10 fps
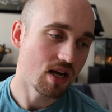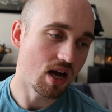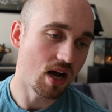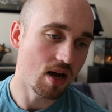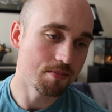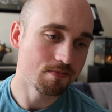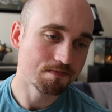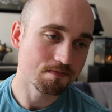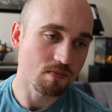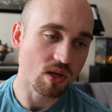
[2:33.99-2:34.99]
Um,
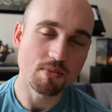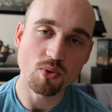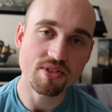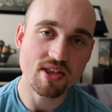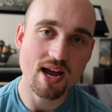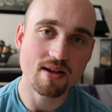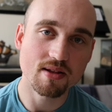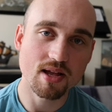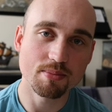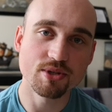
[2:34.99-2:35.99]
but with that,
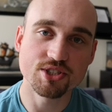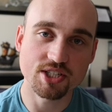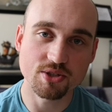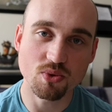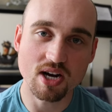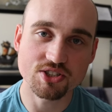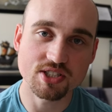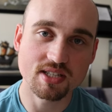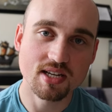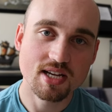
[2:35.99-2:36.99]
appreciate you
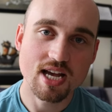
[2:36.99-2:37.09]
watching.